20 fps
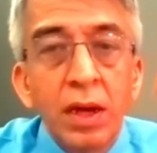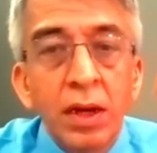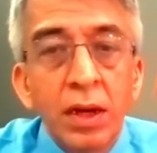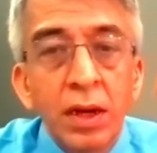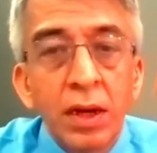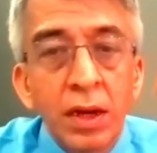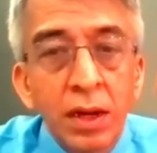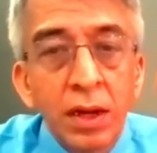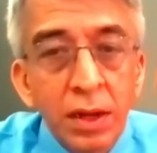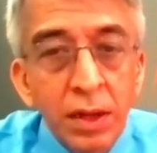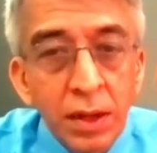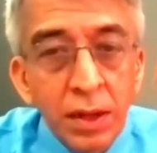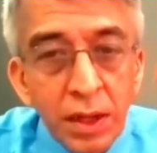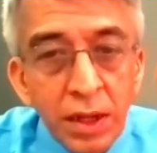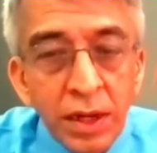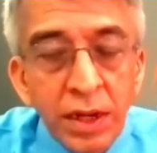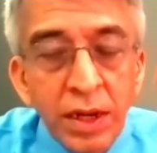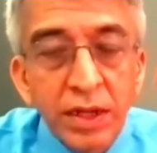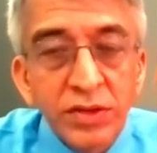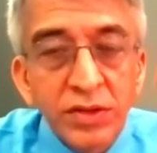uh,
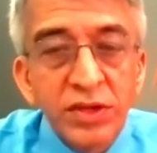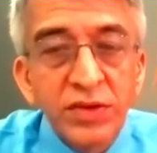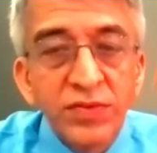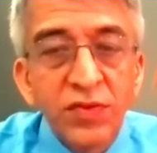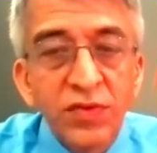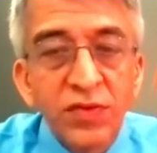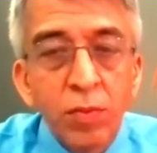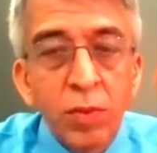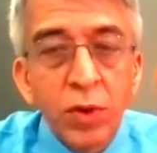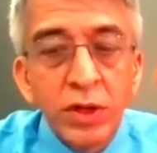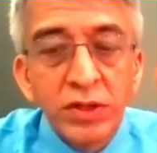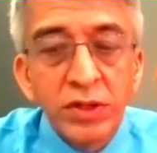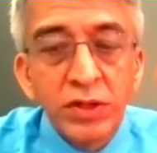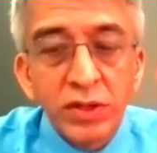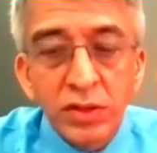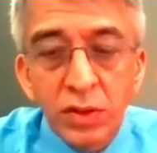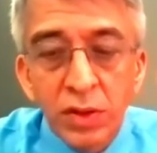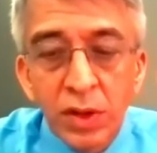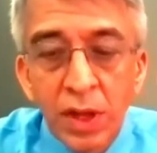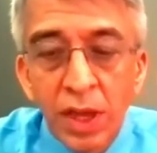Industry four point
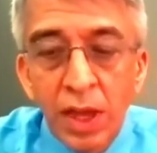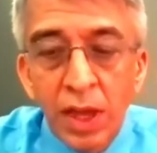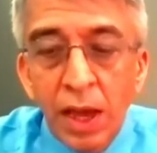oh?